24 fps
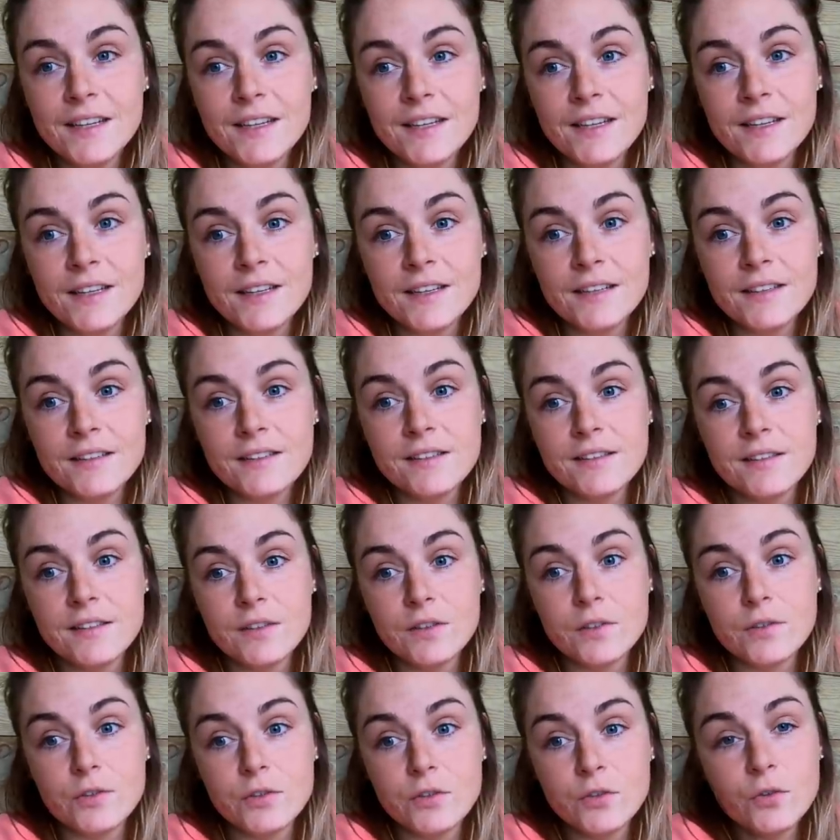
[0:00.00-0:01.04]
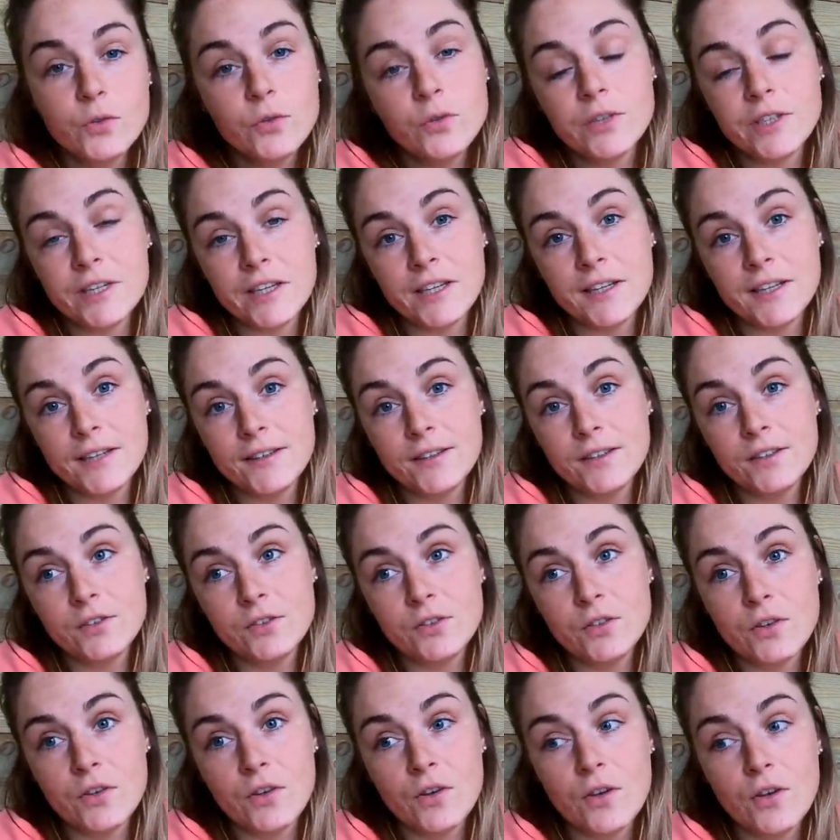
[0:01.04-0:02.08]
is Sunday,
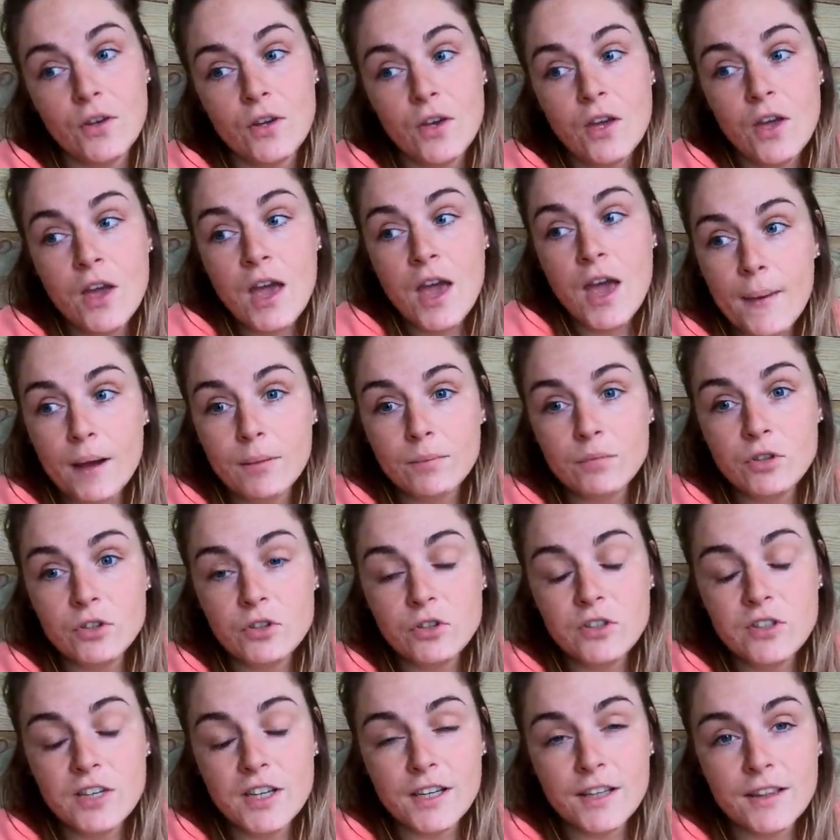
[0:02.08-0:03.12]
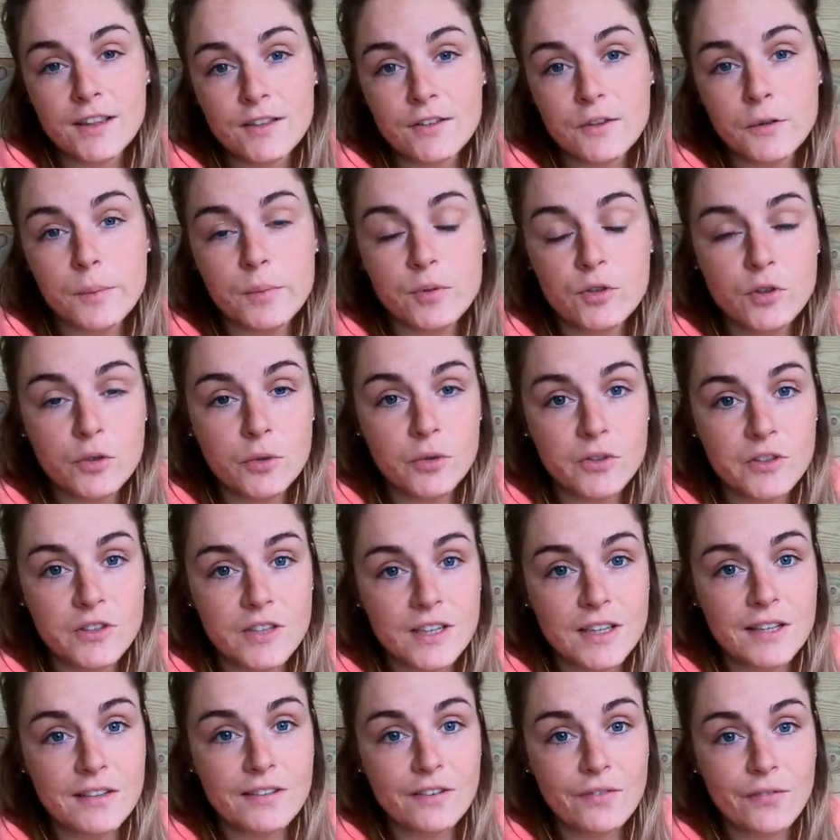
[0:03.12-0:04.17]
so I'm just taking this
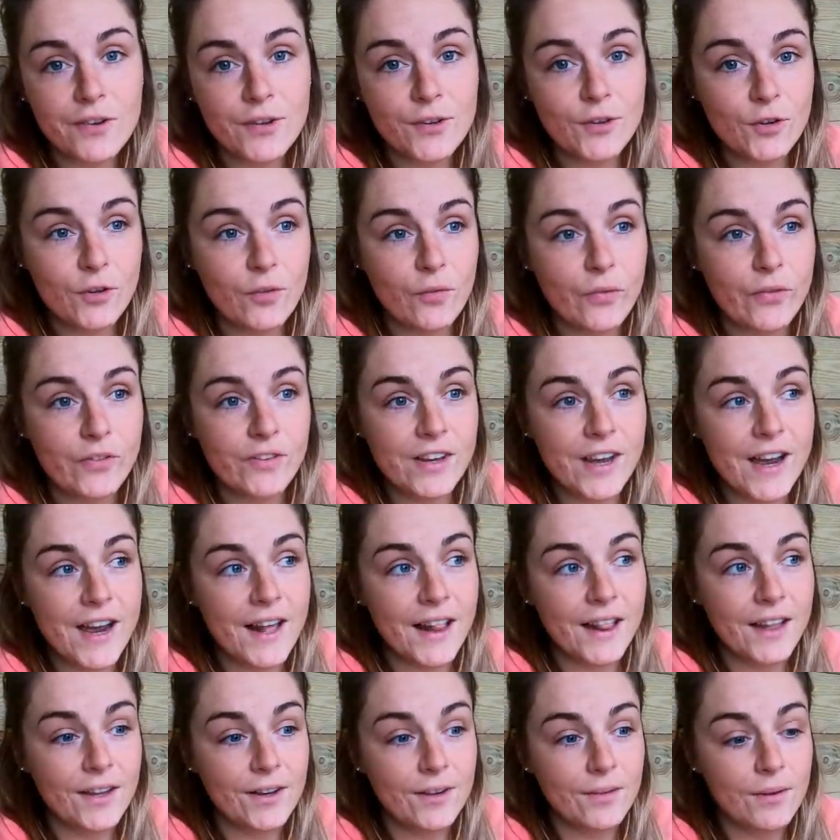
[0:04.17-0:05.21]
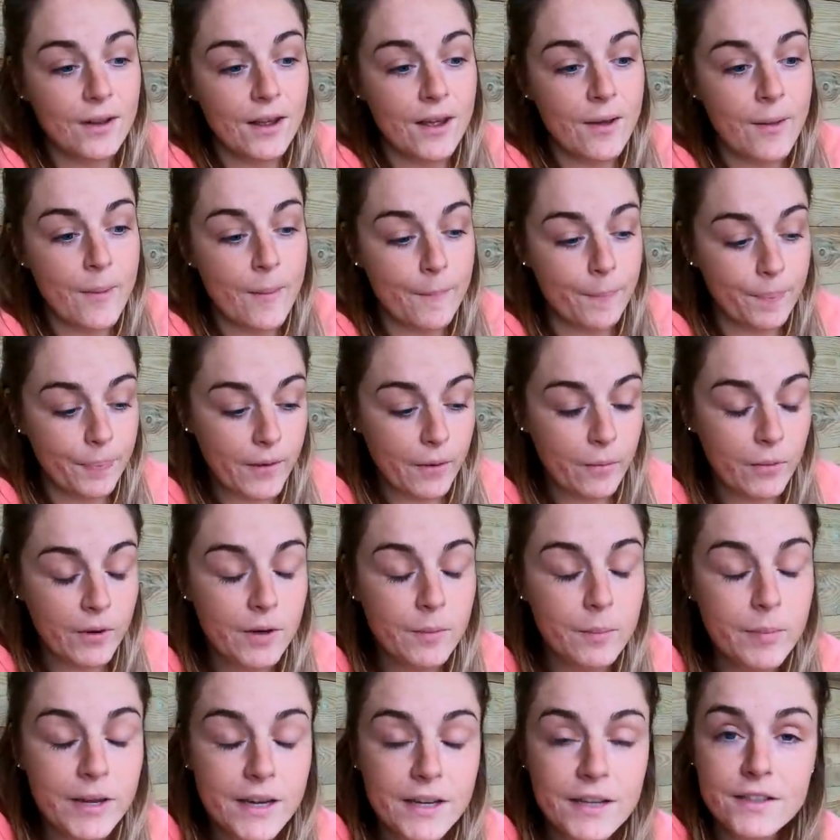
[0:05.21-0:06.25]
opportunity to finish off the tiling. I went
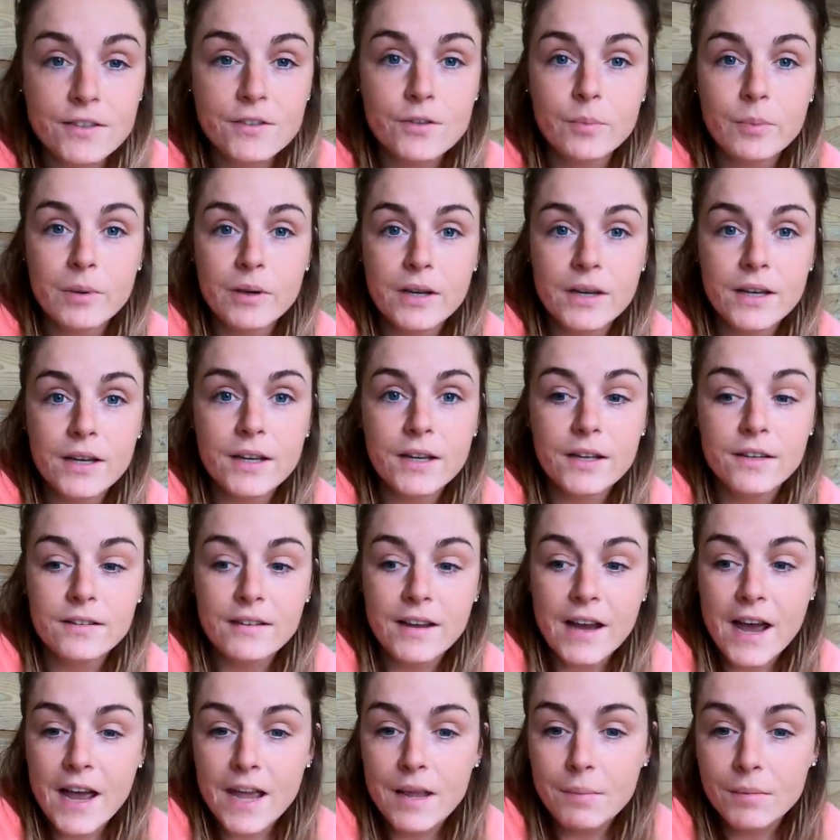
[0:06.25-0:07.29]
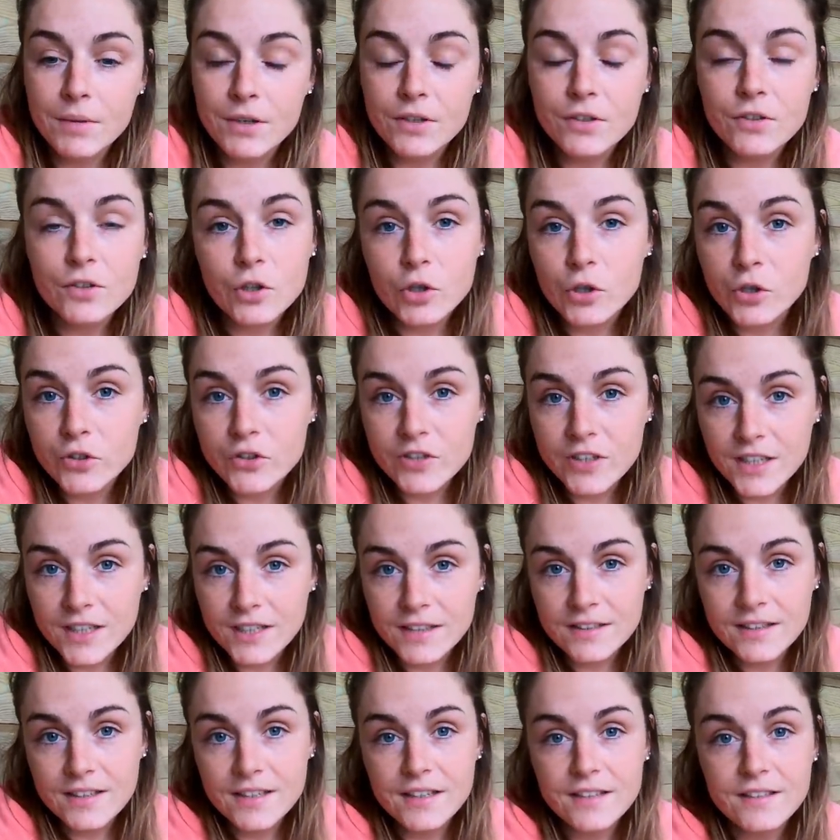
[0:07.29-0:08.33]
and picked up a diamond
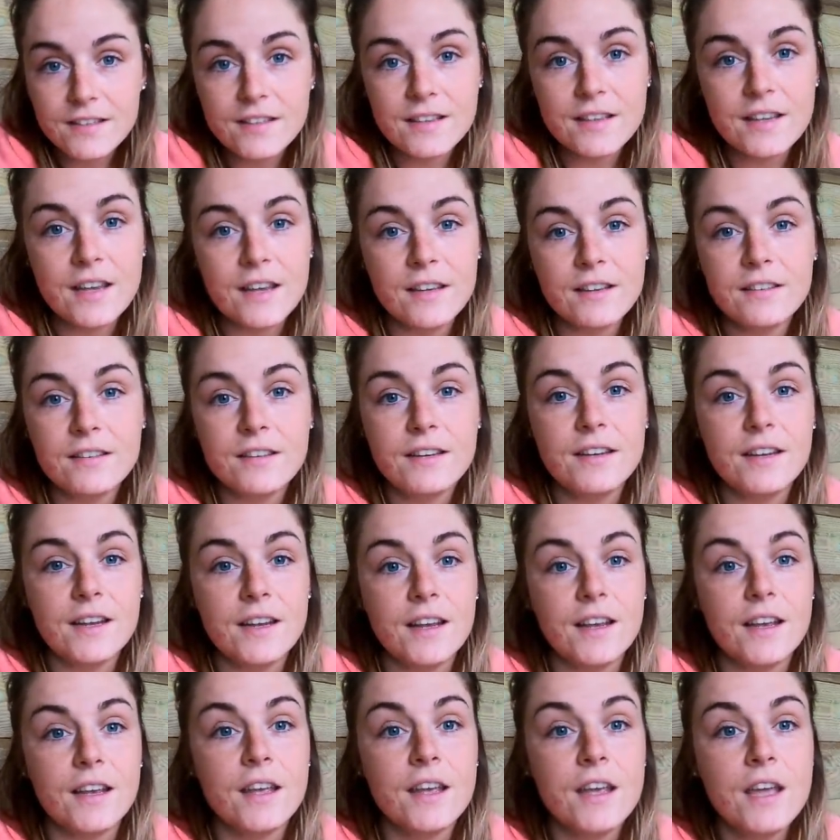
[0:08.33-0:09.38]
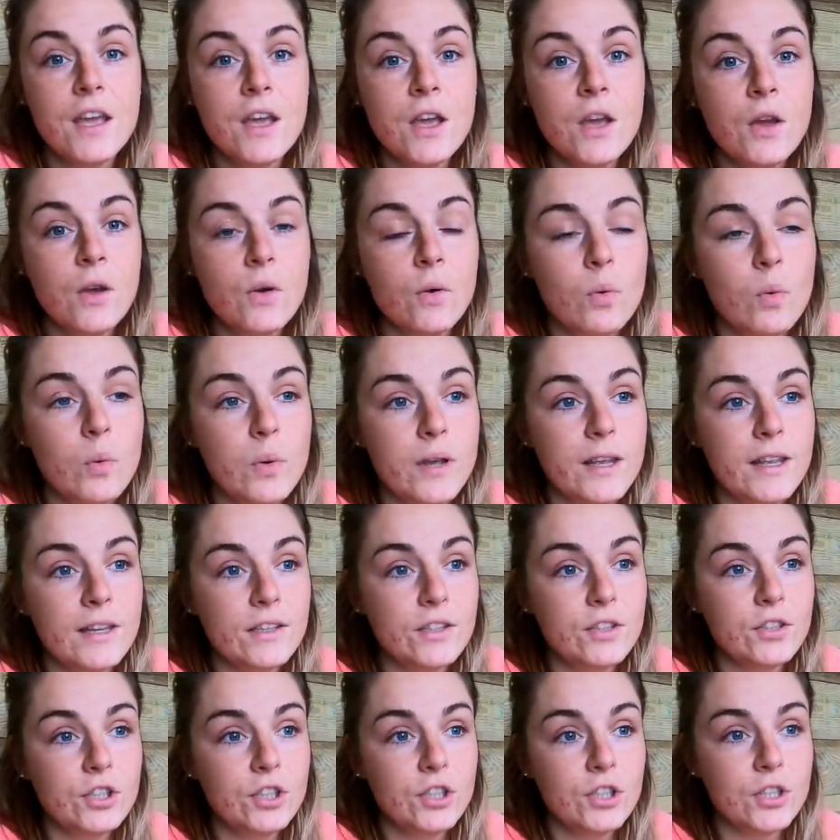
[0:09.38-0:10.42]
cutting disc yesterday,
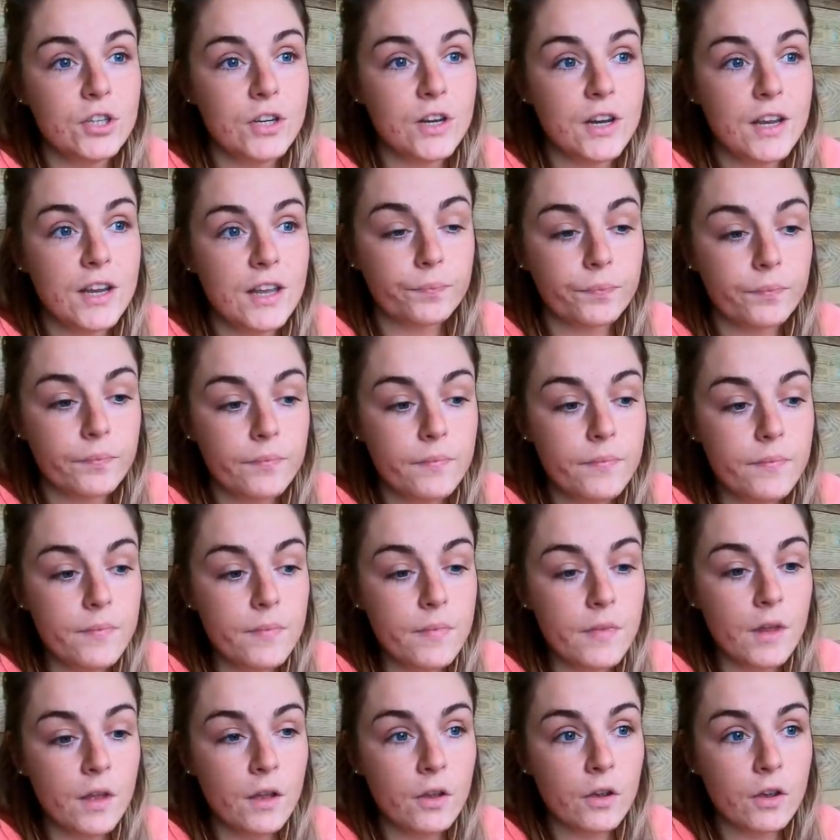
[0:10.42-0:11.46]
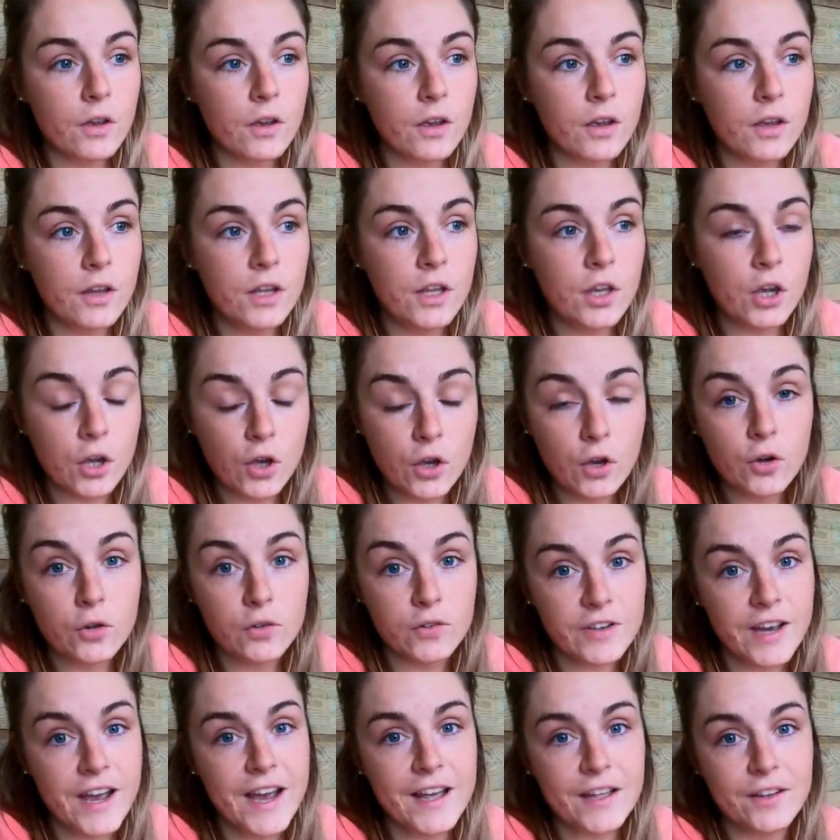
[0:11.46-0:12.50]
which you can cut
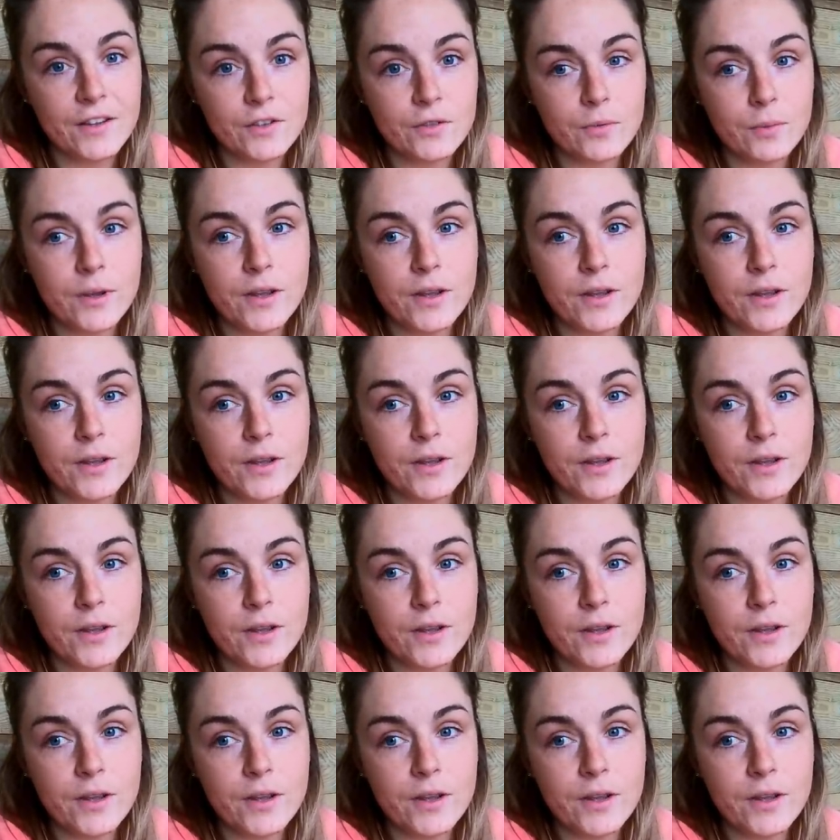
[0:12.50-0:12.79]
tiles